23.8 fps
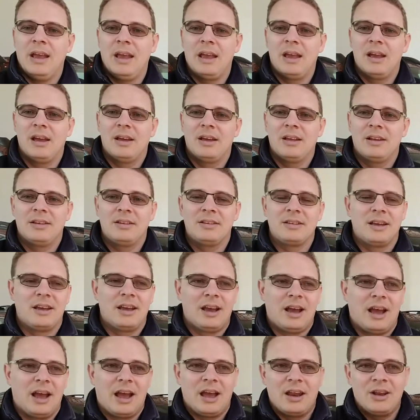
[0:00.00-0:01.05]
And
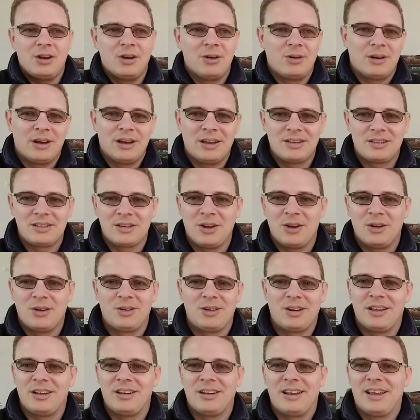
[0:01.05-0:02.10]
I knew it had
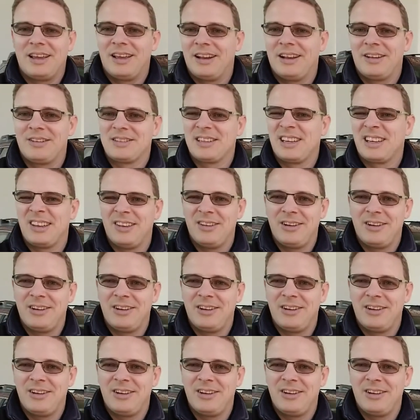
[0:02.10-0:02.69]
snowed, and I was like,